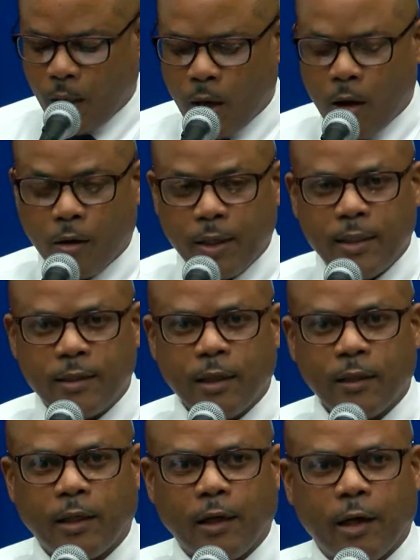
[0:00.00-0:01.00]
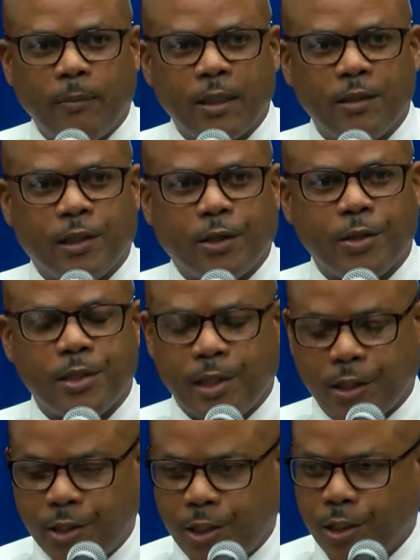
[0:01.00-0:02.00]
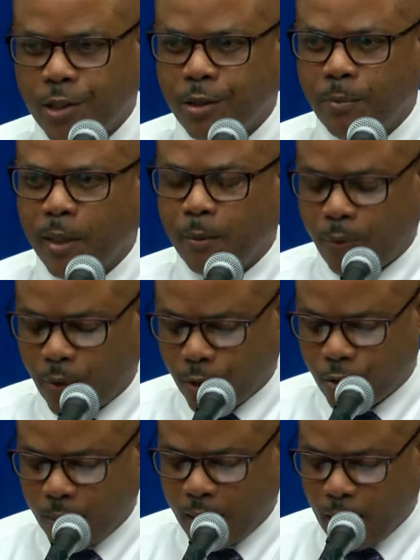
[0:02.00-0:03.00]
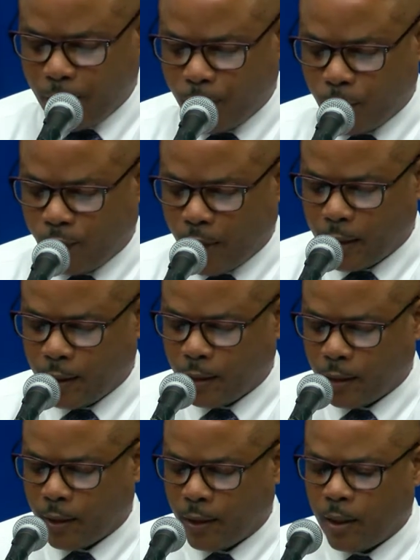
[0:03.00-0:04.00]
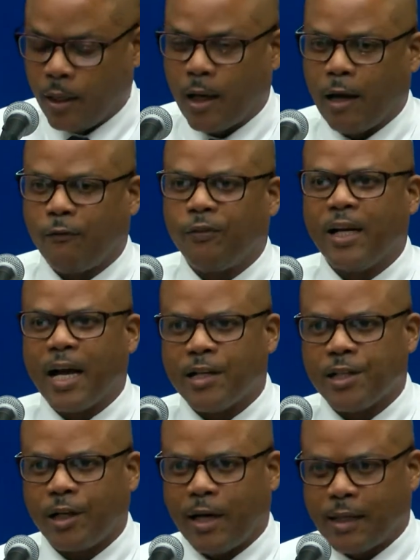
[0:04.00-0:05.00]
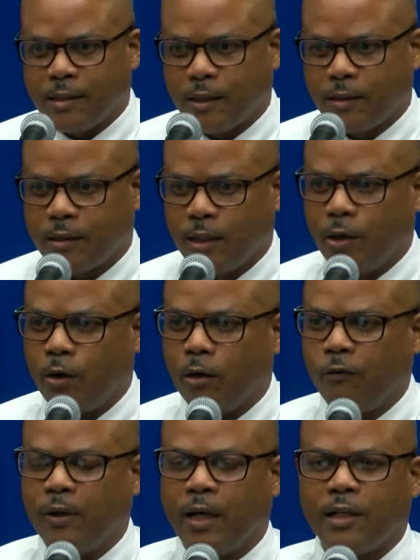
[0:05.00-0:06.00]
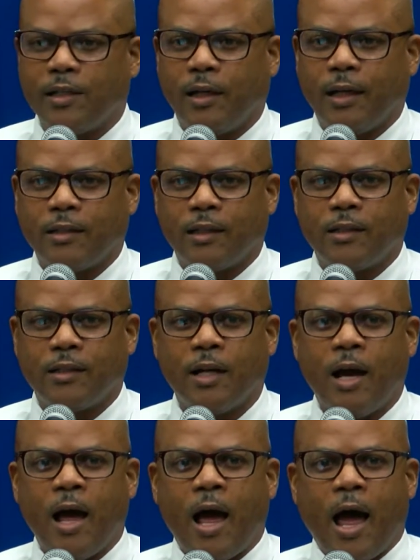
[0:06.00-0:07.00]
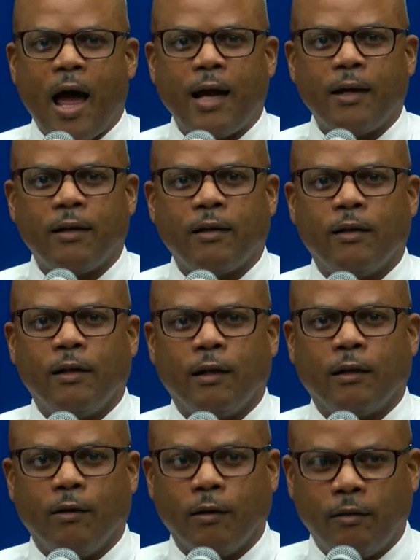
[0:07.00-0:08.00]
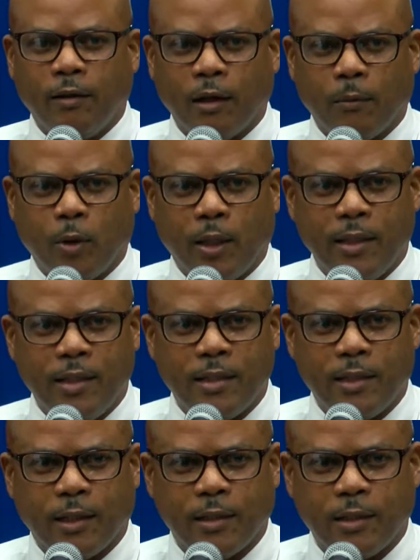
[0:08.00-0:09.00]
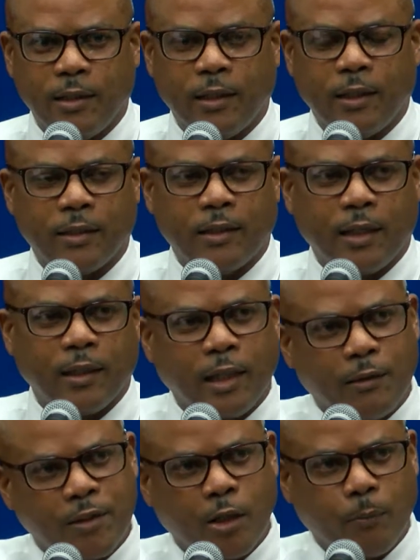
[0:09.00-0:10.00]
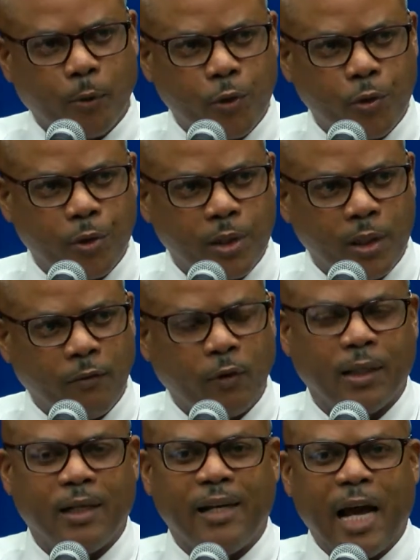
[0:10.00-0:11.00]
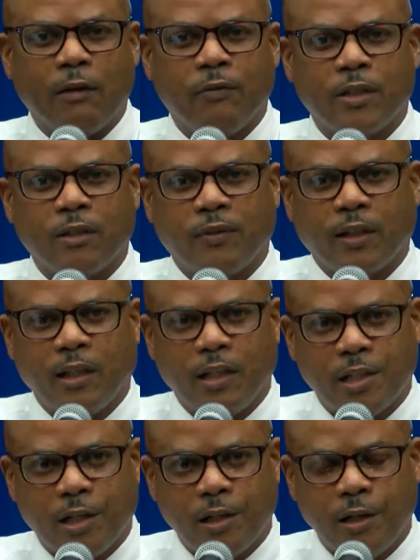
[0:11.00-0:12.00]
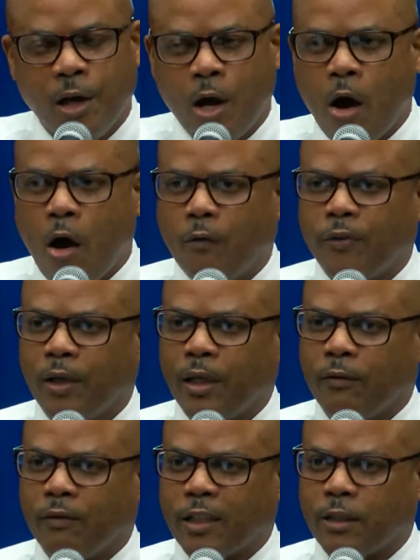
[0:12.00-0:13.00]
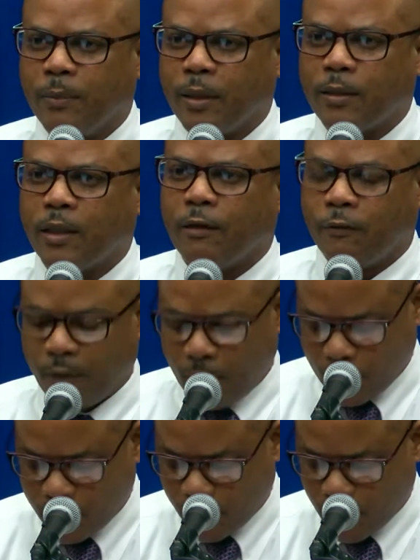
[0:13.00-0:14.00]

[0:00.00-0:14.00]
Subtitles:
On the Eastern Caribbean Securities Exchange, the main products we have, you find financial assets. They're all financial assets. And the good thing about the ECSE is that it gives an opportunity for the diversification of your investment in financial